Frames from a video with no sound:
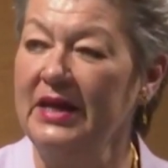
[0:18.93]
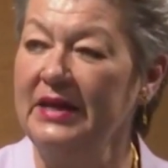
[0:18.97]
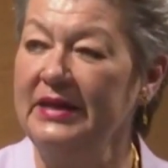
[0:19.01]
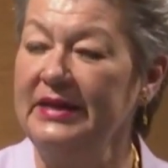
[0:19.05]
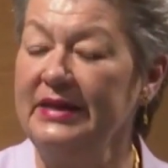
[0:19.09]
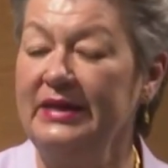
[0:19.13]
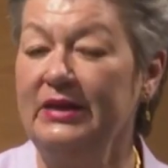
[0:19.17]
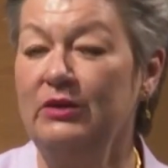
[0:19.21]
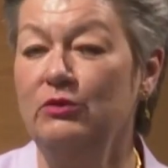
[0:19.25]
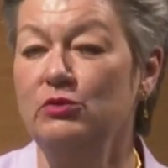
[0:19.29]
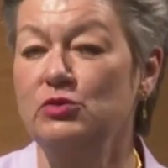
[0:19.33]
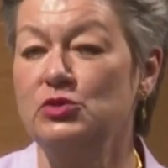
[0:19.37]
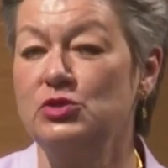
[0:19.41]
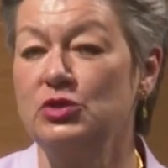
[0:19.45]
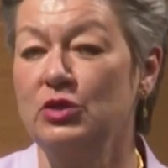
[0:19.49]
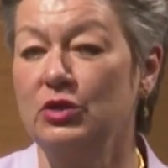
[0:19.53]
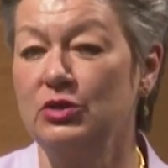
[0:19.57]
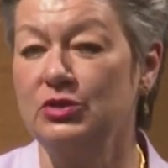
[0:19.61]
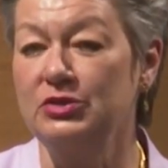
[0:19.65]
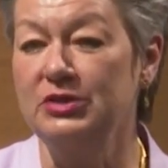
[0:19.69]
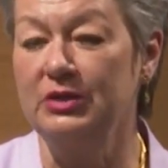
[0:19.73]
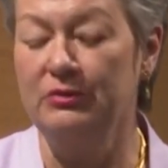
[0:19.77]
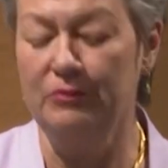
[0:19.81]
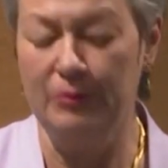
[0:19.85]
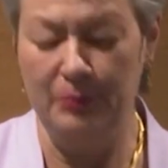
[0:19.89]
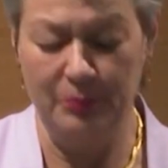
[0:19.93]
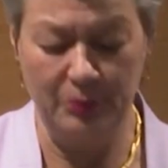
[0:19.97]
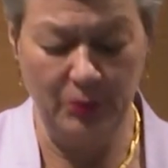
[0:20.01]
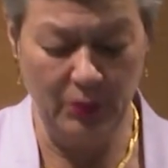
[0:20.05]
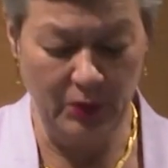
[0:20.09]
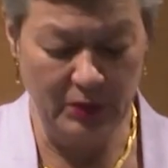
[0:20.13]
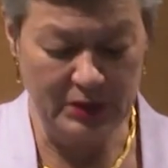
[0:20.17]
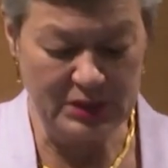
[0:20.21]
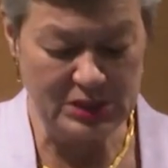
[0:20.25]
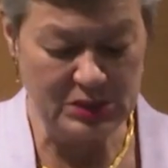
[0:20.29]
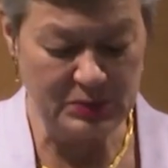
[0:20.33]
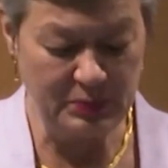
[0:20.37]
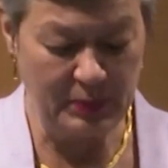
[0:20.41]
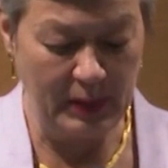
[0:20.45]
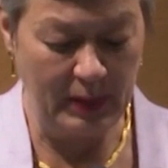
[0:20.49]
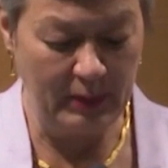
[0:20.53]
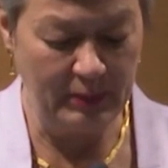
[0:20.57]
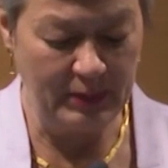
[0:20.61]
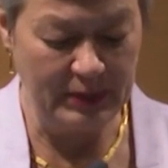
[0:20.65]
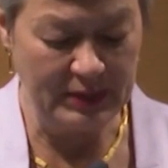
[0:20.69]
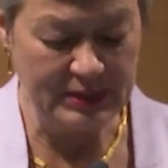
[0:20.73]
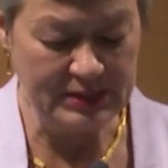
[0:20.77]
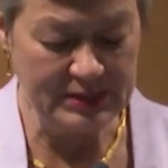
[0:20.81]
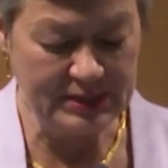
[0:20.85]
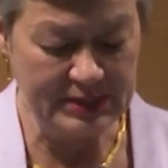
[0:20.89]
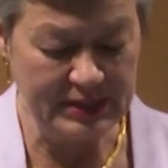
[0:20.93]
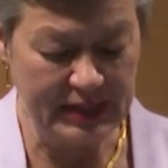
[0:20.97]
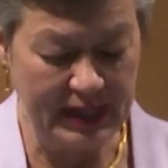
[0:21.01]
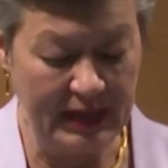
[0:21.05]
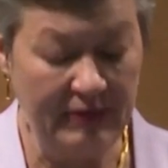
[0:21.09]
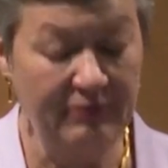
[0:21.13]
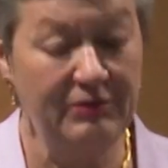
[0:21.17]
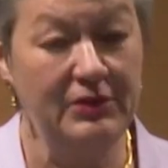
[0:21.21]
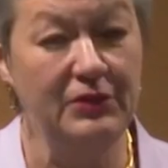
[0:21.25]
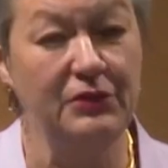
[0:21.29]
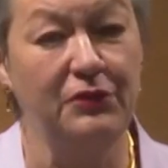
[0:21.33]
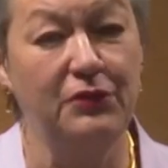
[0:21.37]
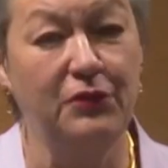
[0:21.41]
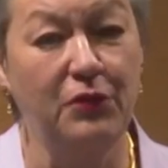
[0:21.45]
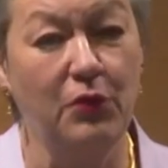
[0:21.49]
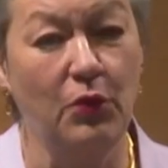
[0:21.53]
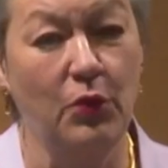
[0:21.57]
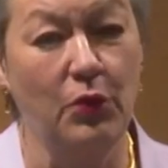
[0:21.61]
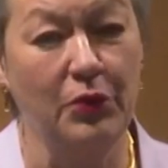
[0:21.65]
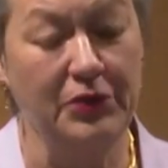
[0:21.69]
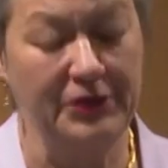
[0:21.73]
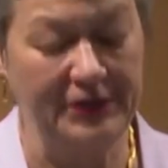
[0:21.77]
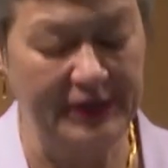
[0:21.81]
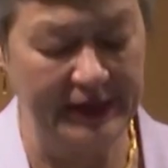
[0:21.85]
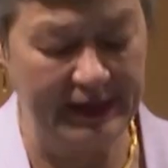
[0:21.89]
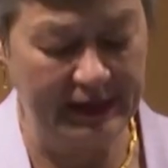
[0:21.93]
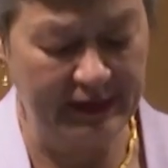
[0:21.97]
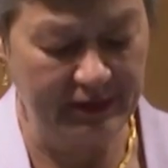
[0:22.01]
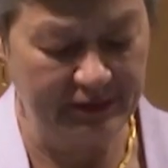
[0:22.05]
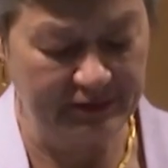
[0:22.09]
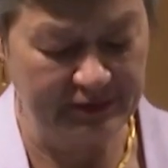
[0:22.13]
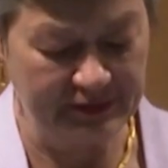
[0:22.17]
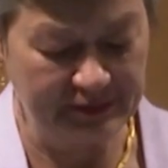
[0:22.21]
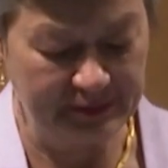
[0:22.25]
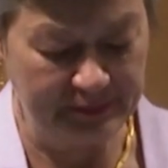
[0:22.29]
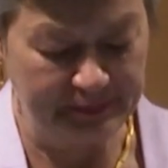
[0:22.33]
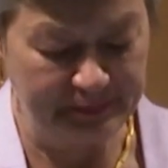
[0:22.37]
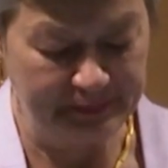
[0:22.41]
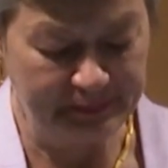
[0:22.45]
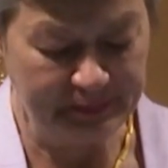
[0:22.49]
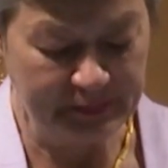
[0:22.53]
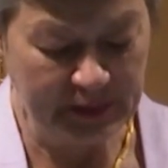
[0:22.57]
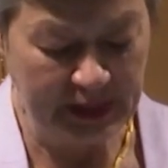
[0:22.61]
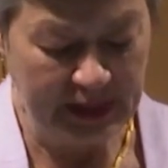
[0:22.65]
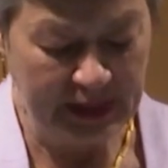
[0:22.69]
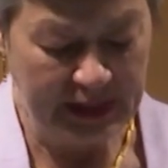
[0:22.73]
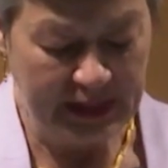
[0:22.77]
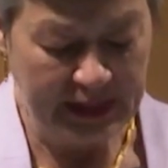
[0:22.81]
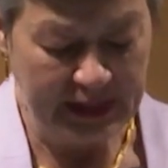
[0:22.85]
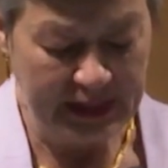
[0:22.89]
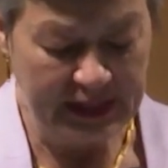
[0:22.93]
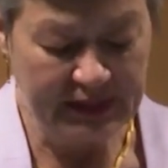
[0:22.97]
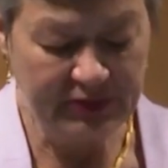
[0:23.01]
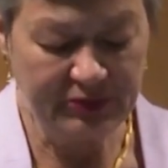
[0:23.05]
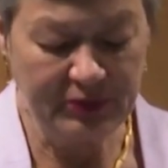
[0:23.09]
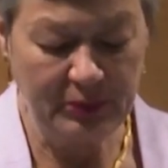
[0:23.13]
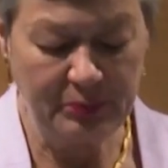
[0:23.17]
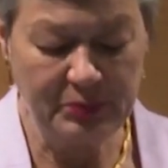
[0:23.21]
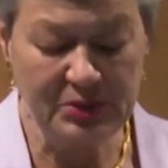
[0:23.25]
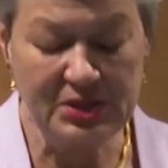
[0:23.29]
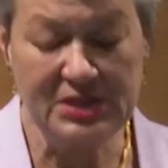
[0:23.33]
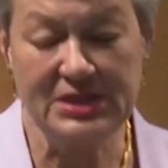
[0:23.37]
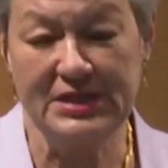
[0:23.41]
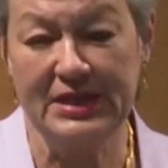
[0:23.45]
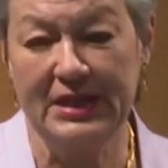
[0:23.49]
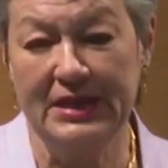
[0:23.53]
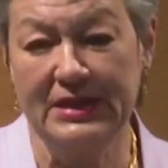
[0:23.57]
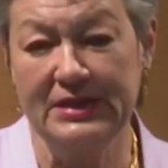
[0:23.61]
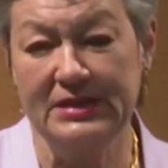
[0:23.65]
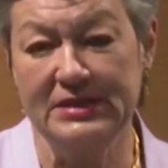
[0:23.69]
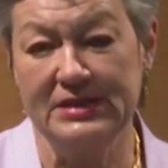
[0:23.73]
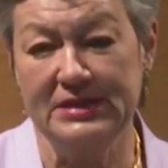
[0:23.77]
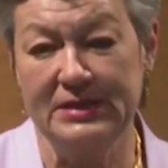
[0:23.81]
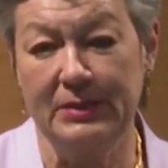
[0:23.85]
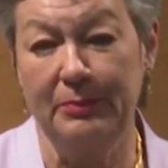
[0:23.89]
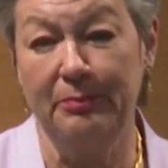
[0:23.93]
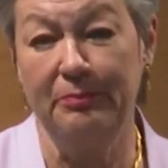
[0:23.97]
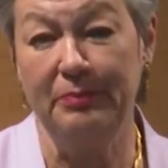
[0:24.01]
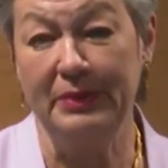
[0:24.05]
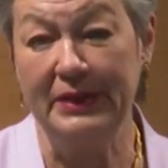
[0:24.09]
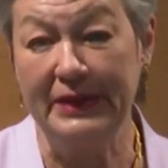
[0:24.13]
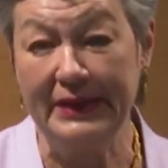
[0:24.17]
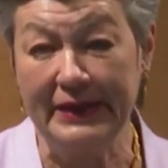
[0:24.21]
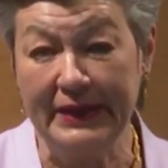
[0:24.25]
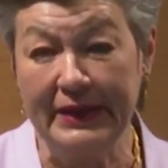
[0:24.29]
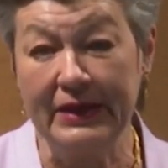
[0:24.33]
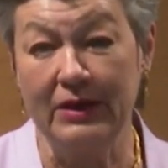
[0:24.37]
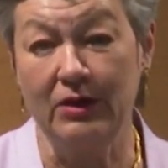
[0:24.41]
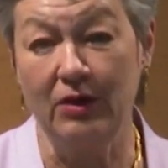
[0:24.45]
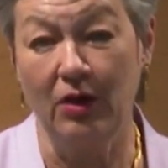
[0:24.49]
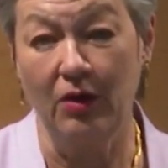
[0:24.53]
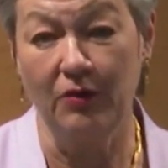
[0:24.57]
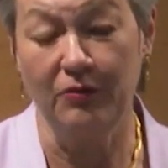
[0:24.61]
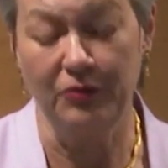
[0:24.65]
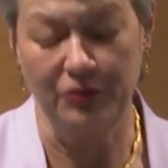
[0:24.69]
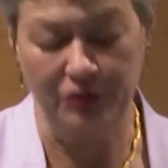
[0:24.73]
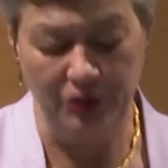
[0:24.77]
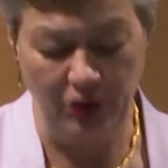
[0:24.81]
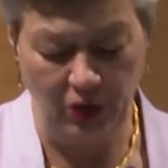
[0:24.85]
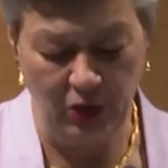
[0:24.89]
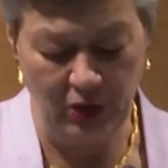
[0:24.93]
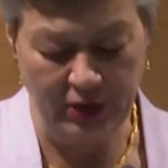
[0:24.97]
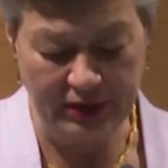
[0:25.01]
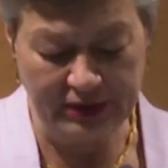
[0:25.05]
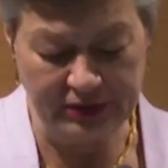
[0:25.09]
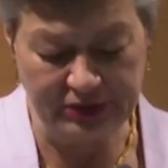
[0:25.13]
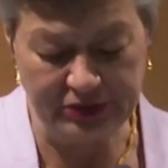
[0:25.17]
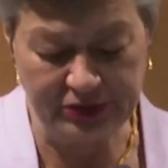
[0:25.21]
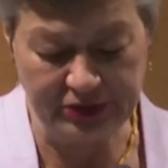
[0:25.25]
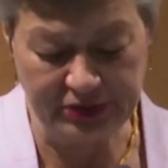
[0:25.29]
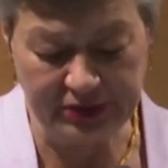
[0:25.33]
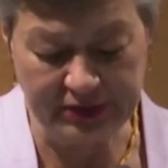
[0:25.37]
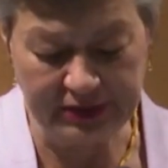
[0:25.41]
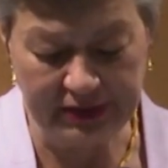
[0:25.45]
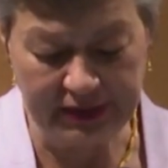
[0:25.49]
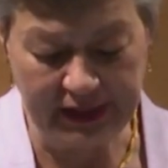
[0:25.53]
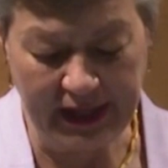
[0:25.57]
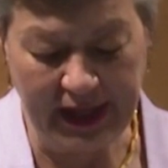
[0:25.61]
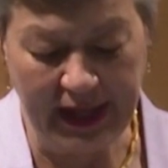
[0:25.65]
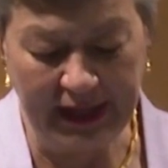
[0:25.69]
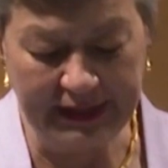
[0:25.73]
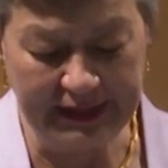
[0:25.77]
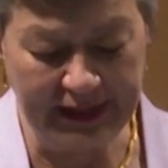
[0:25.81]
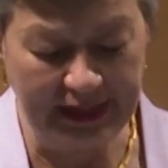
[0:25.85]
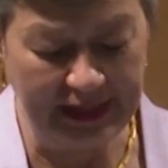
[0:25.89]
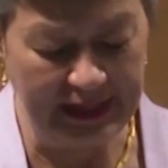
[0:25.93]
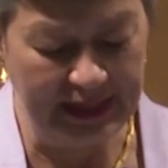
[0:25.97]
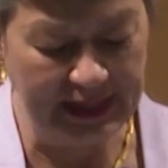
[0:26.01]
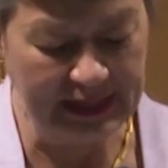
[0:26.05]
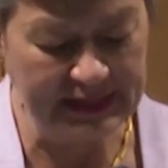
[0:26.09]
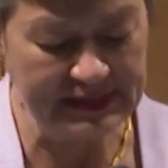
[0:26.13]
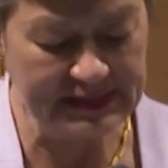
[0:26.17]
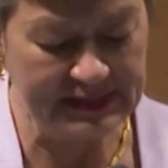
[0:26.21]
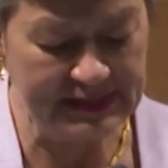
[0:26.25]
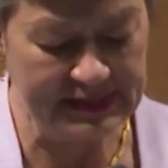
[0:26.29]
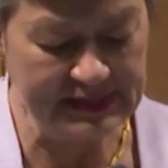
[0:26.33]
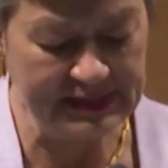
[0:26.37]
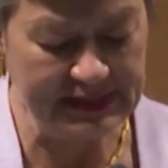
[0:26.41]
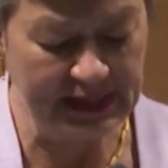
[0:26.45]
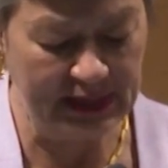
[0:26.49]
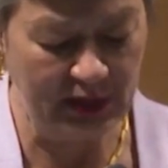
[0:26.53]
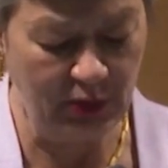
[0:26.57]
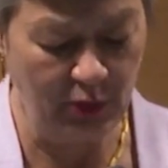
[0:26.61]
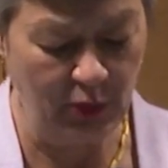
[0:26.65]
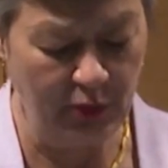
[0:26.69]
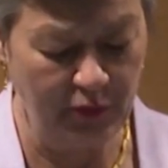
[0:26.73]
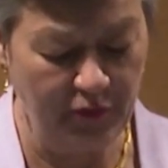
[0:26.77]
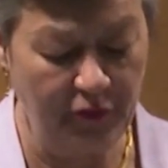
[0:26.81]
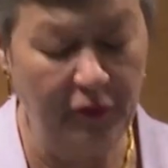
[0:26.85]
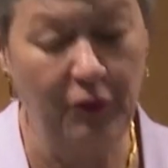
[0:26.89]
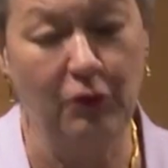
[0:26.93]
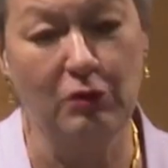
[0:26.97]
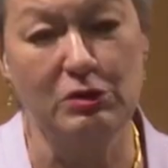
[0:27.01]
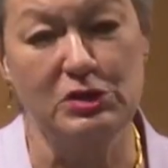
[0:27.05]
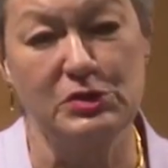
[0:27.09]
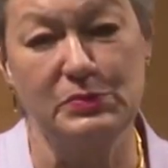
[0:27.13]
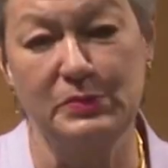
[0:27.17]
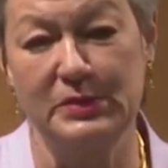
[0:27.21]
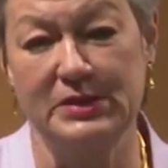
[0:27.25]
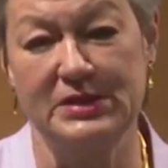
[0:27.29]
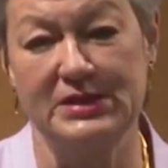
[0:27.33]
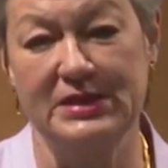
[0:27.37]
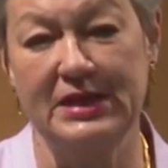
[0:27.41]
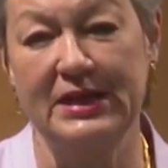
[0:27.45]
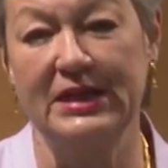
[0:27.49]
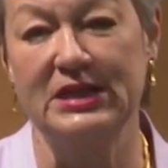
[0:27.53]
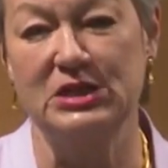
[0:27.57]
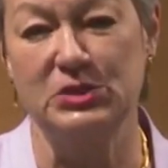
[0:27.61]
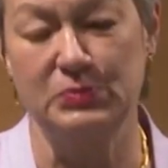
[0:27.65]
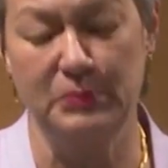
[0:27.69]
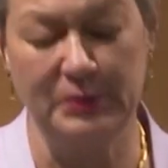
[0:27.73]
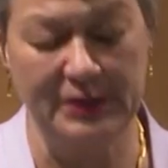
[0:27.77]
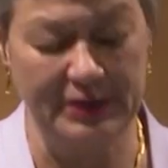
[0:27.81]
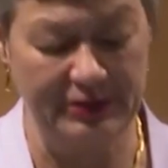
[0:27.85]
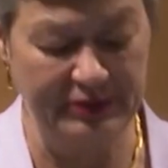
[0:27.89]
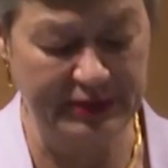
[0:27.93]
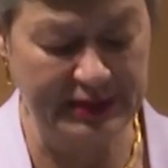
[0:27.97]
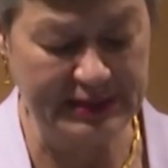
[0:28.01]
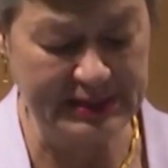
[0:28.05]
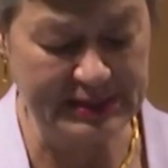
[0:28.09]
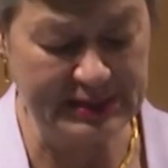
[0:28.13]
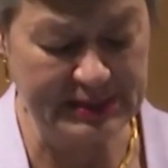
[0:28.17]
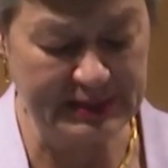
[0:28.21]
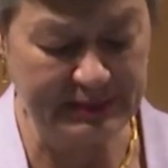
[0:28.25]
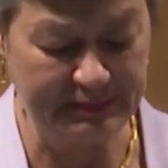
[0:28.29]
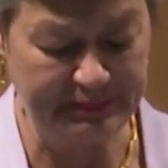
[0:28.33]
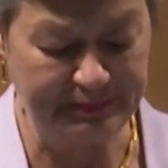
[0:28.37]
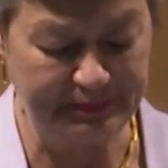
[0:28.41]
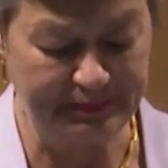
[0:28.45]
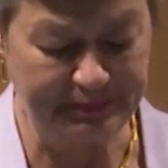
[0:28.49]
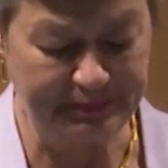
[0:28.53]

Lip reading: The EU SOCTA report is published every 4 years. It represents the peak of knowledge, analysis, and law enforcement experience.